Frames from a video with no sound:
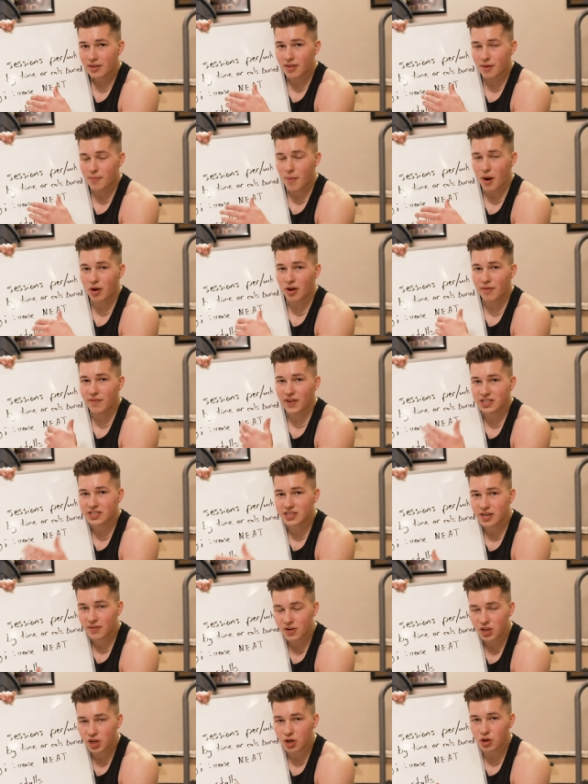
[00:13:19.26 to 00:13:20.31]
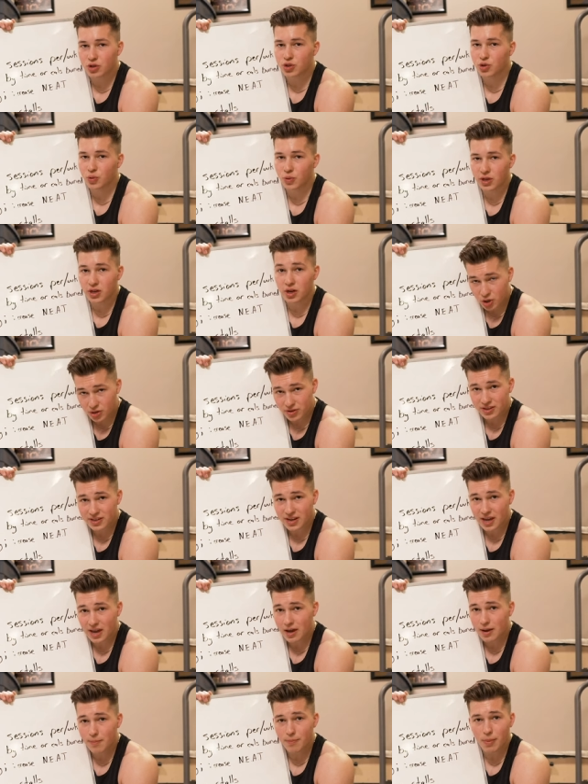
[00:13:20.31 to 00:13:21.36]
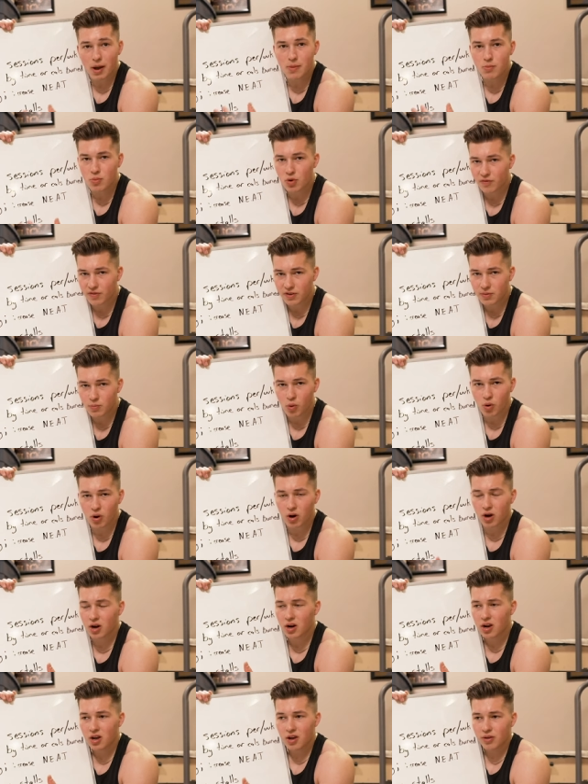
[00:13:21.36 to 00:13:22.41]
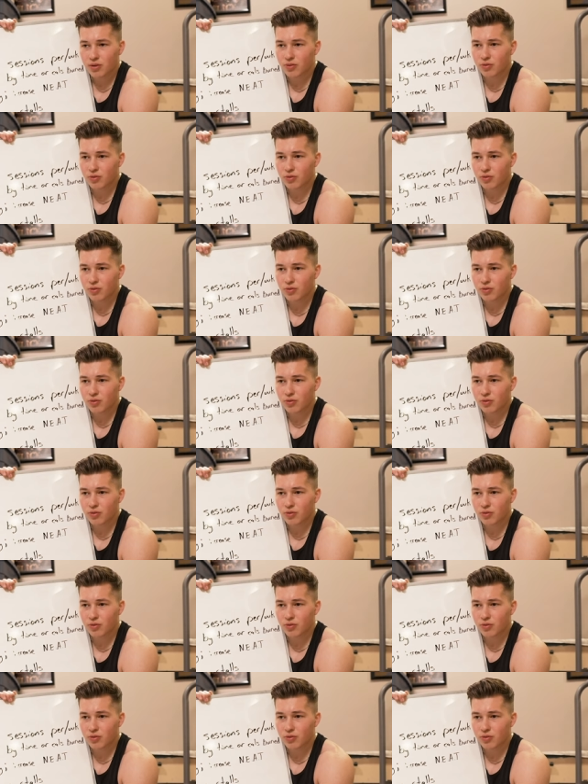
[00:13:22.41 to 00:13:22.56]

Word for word: the amount of activity you're doing during the day by moving more